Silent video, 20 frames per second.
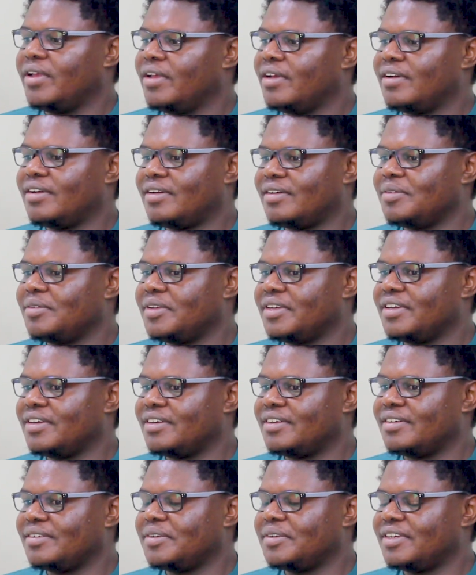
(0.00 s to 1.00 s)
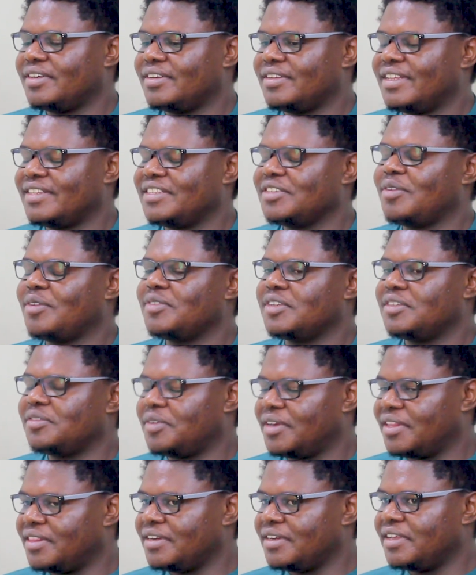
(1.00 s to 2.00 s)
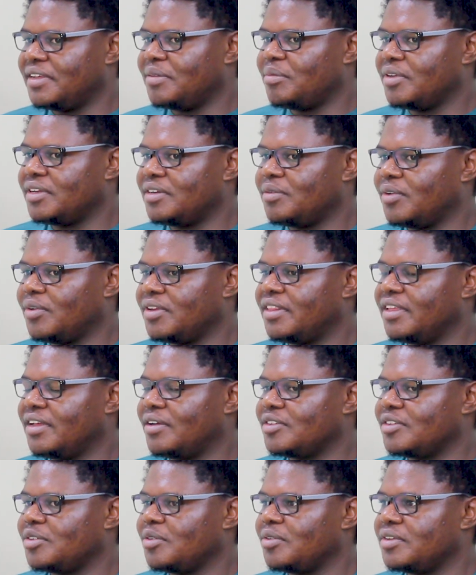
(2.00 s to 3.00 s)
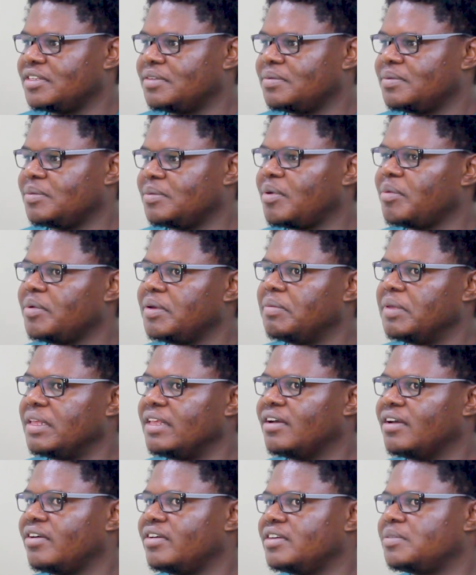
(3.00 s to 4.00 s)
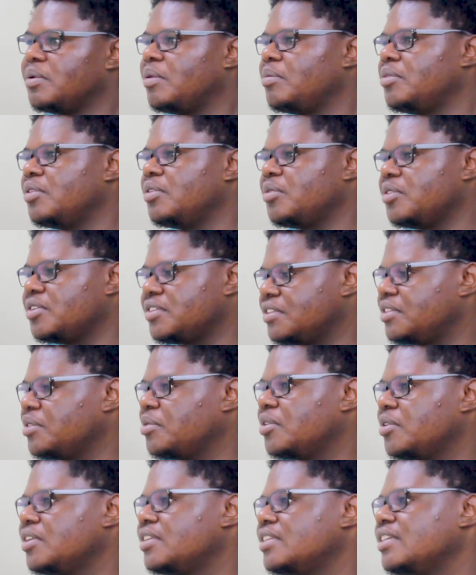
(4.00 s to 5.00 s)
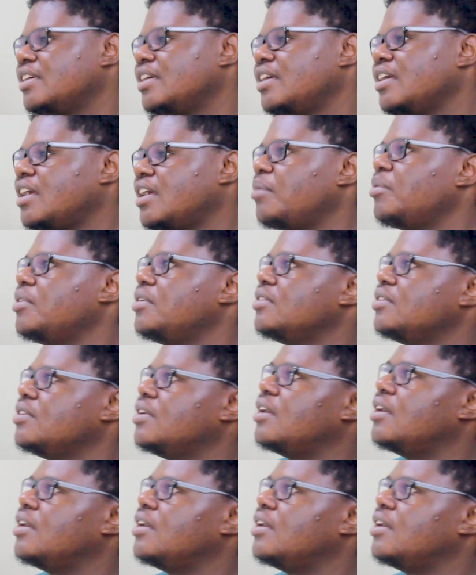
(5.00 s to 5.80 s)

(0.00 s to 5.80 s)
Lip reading: are. That's a conversation for another day. But one thing I was told is Zimbabwean PR is probably the worst in the world. I mean,